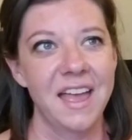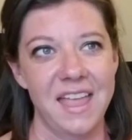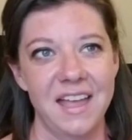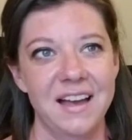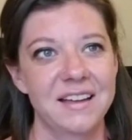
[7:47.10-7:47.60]

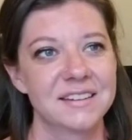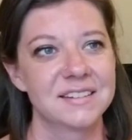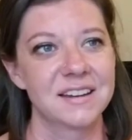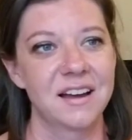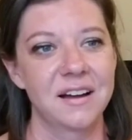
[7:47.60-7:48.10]
And
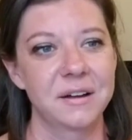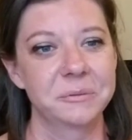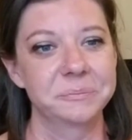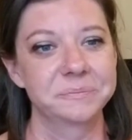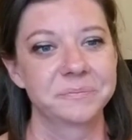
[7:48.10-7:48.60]

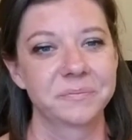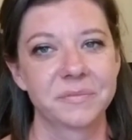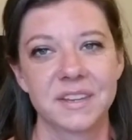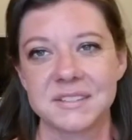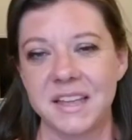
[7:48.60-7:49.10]

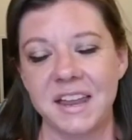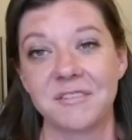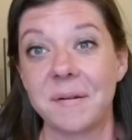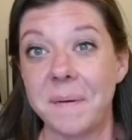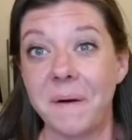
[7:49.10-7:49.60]
so I had to
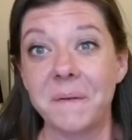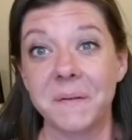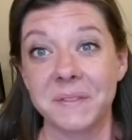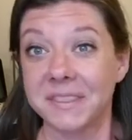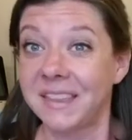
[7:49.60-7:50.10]
rip out
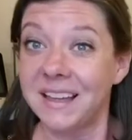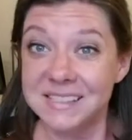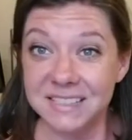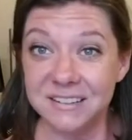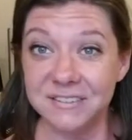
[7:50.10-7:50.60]
that
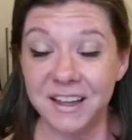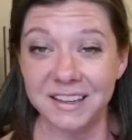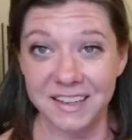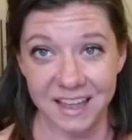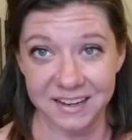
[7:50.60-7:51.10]
sleeve
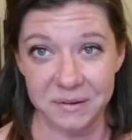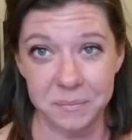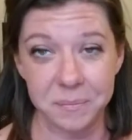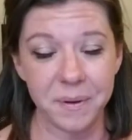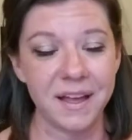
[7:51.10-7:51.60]
again,
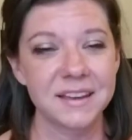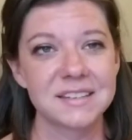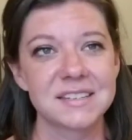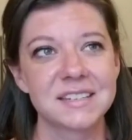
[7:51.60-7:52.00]
but